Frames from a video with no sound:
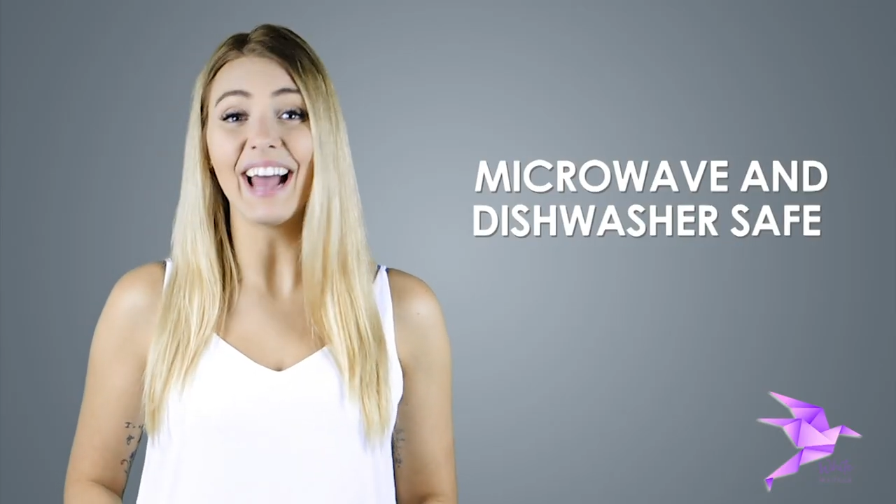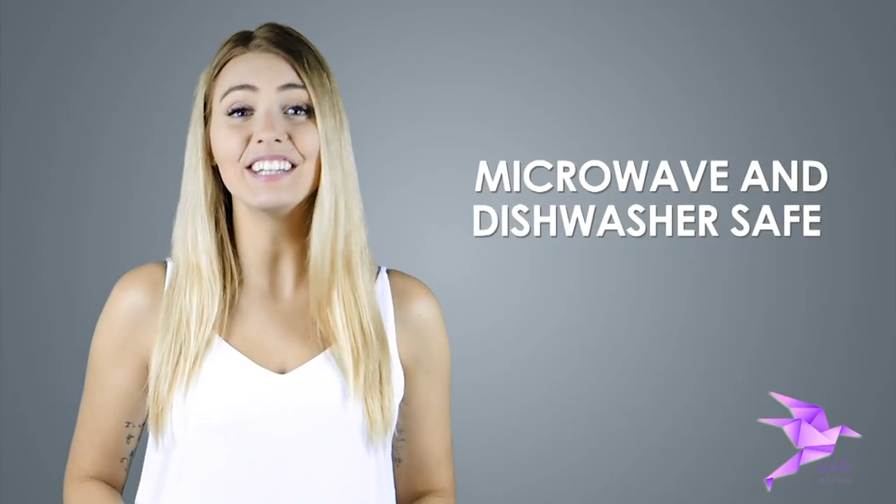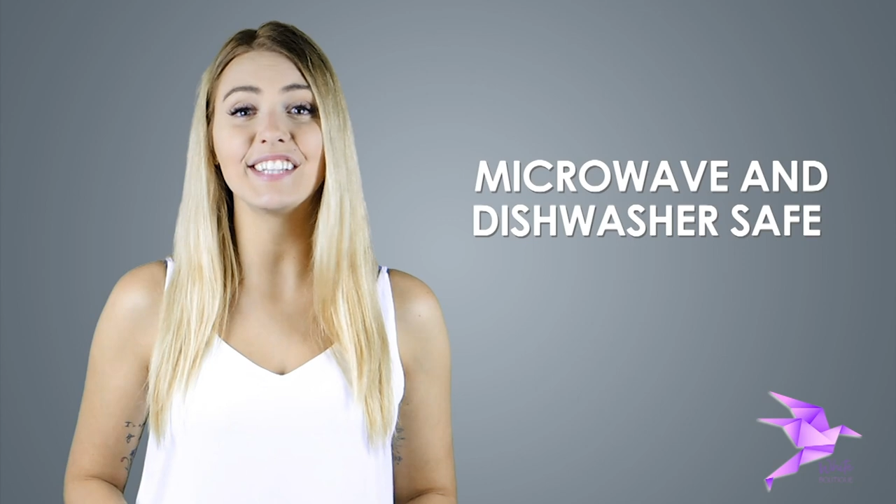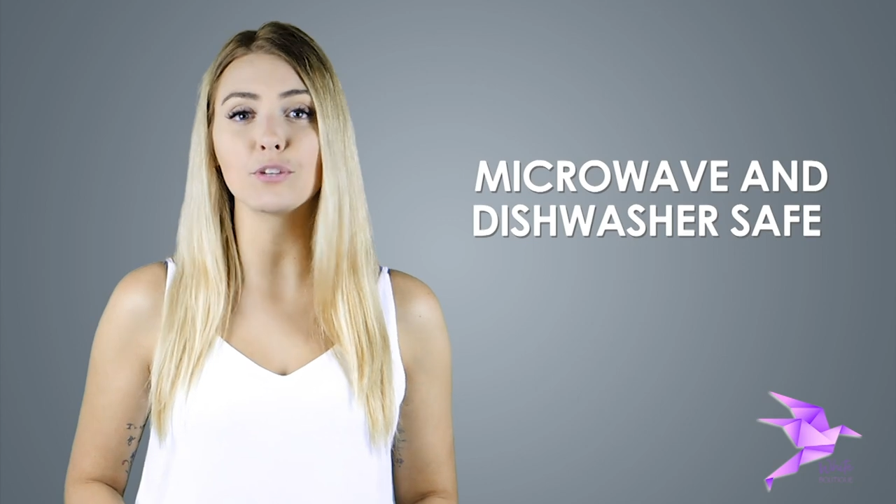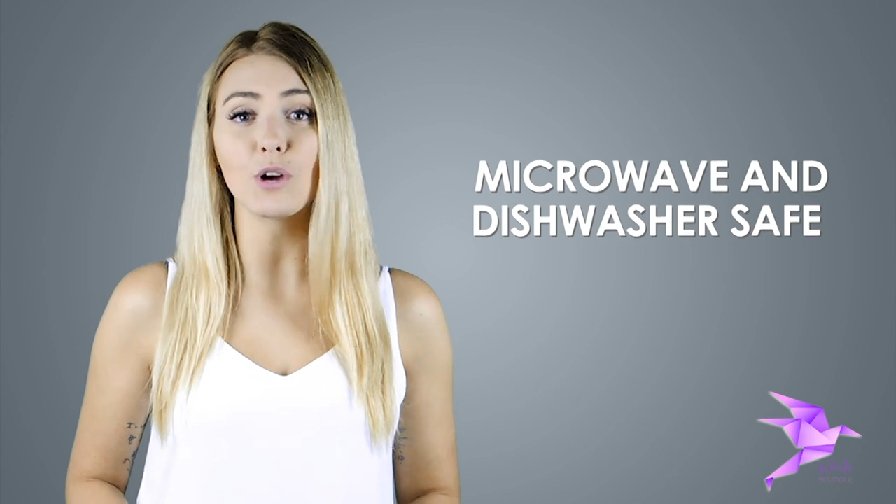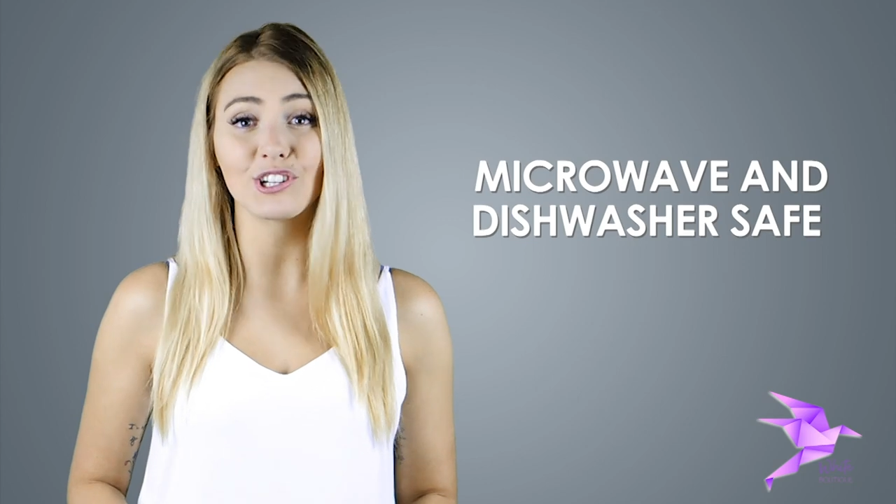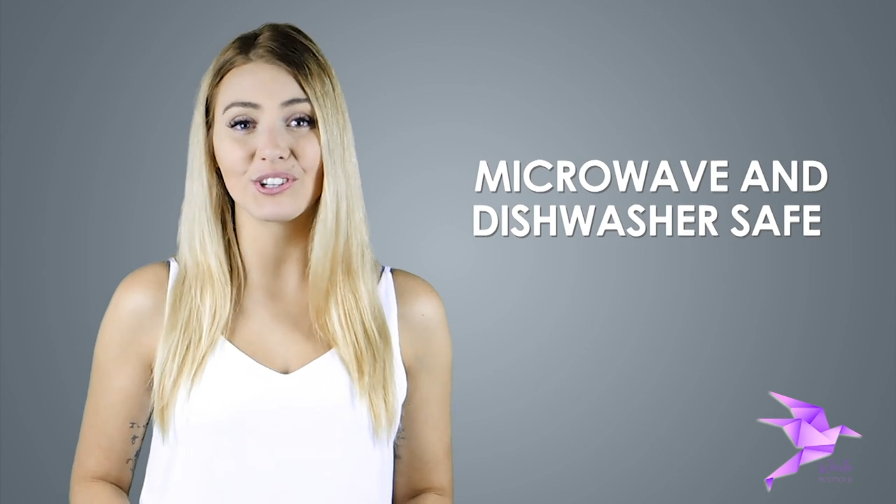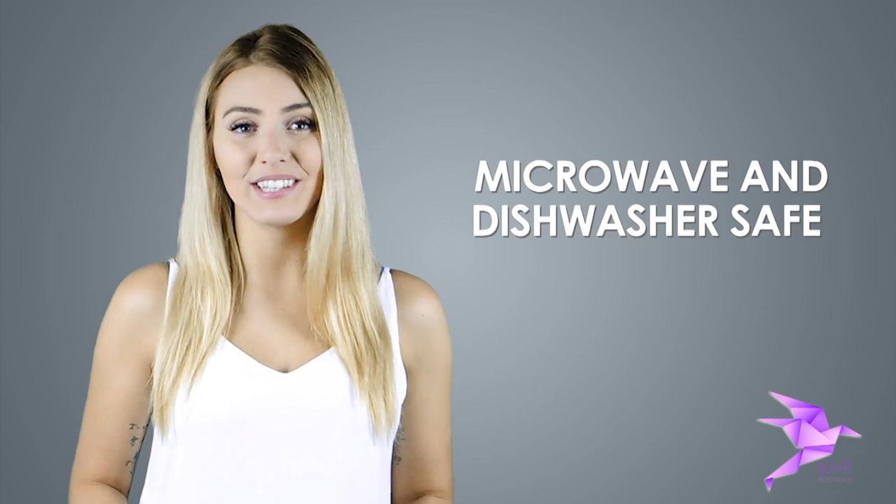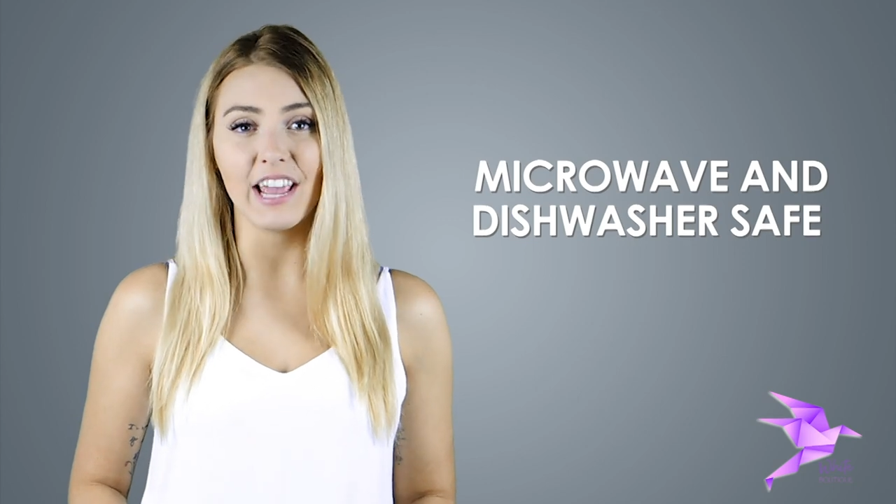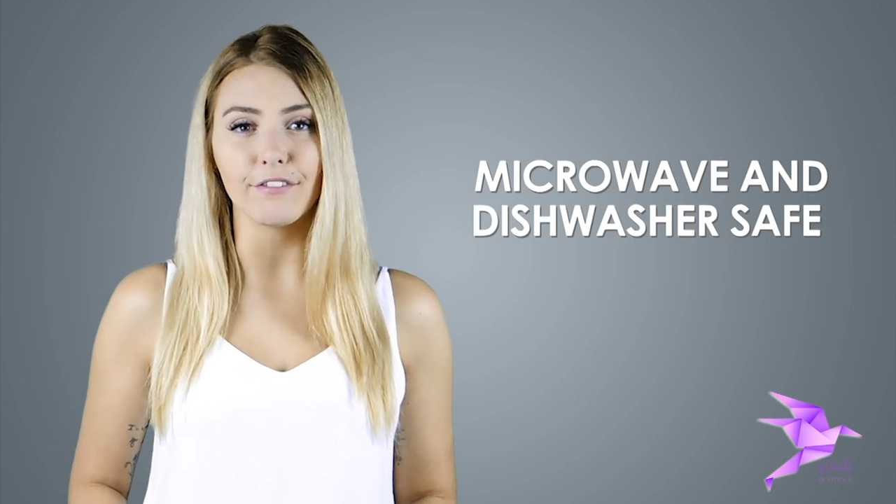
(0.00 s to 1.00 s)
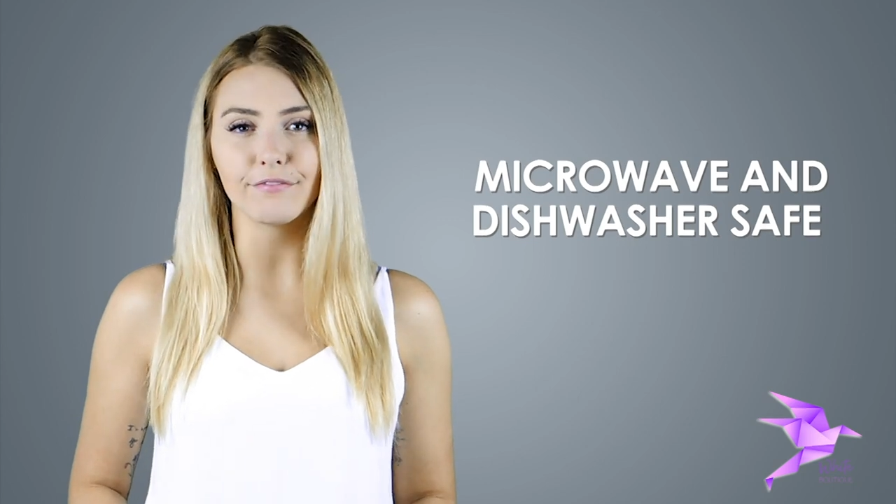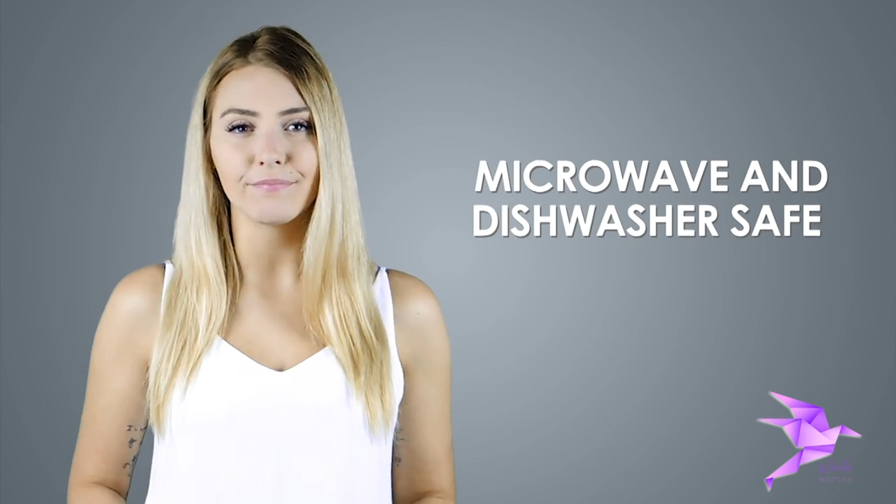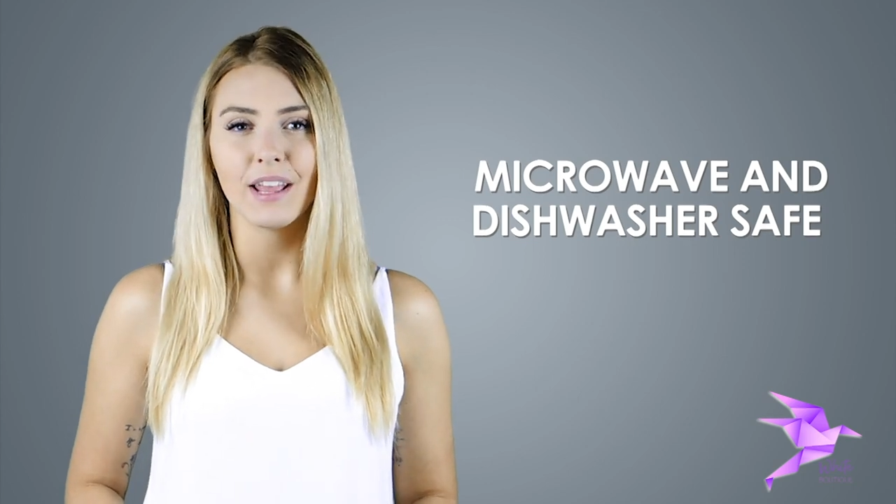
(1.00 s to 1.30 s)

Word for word: and dishwasher safe.